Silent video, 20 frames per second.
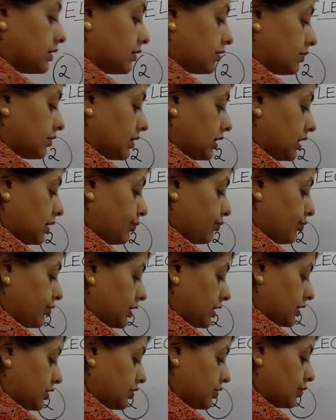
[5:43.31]

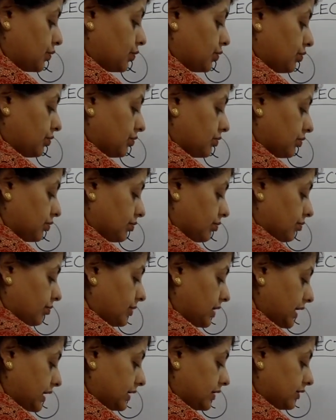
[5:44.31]
3.2
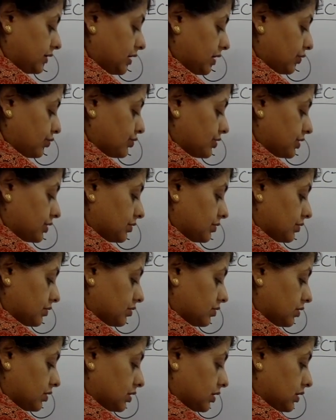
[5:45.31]
by
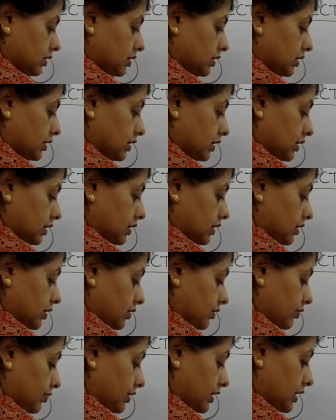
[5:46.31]
1000,
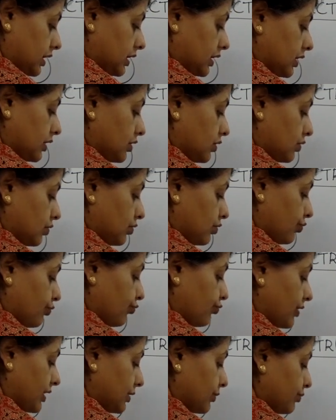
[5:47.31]
okay, into
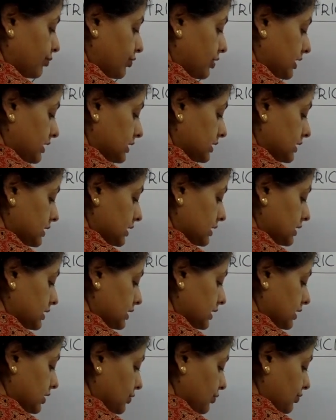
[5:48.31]

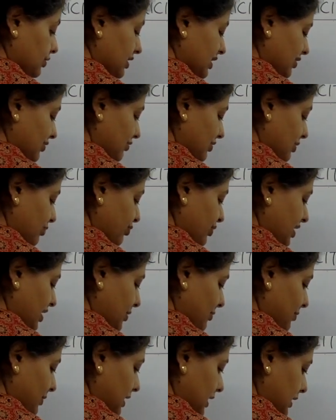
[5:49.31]
1.6 into 10 to the
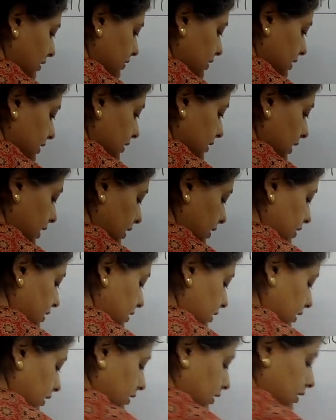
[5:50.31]
power minus
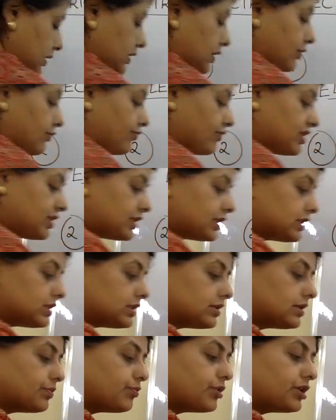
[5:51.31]
19, which
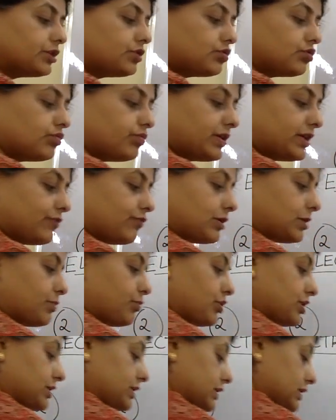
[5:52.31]
is 3.2 by
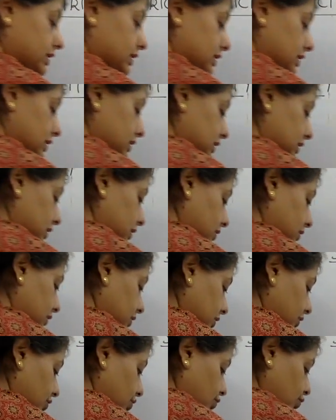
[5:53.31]
1.6 is
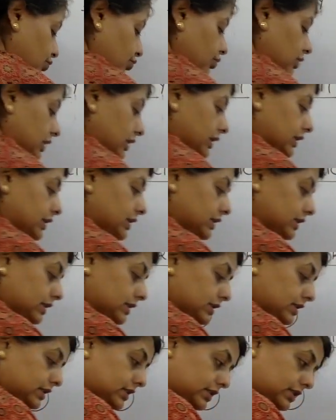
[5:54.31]
clearly a 2. Then
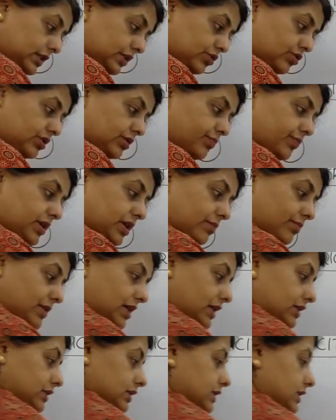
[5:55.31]
this is 10 to the power
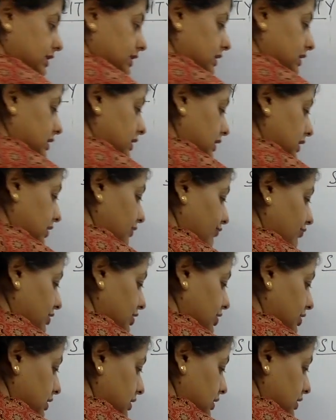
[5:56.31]
minus 16,
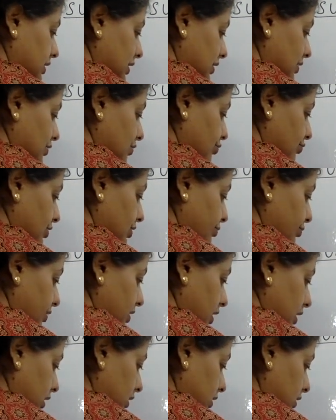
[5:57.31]
which is 10 to the
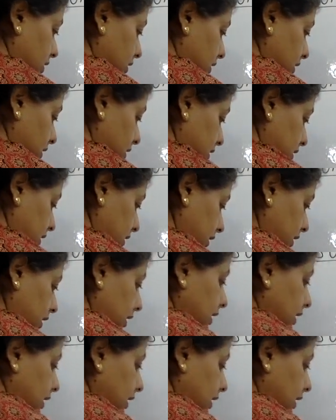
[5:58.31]
power 16.